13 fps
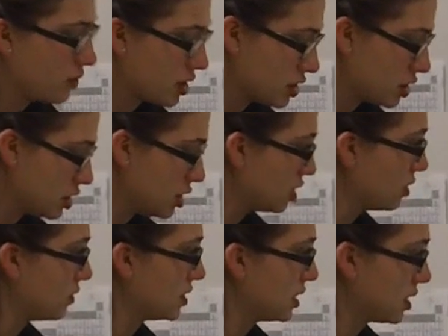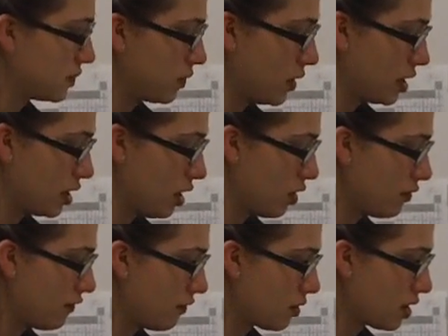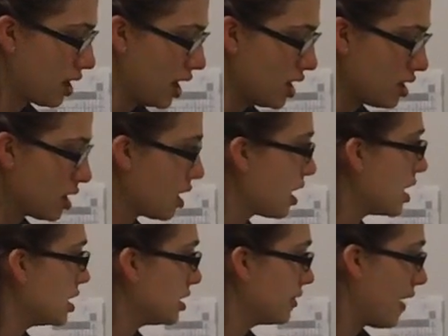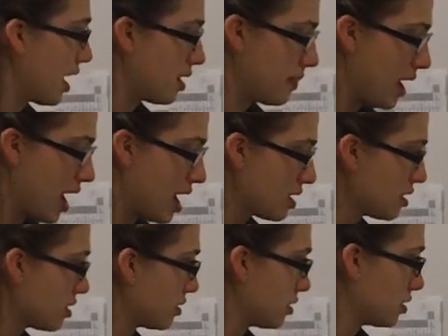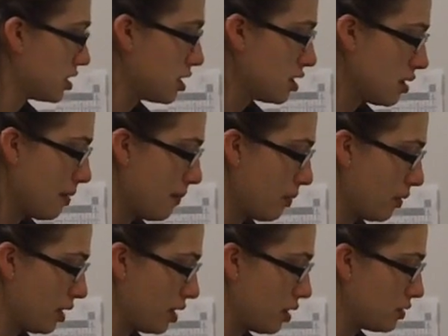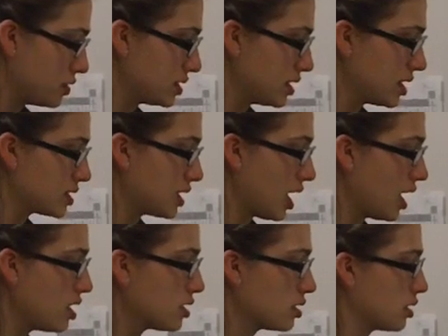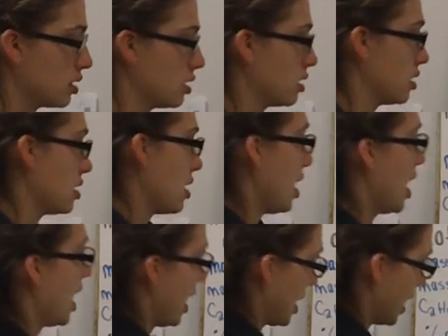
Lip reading: were to do 6.048 divided by 30.068, I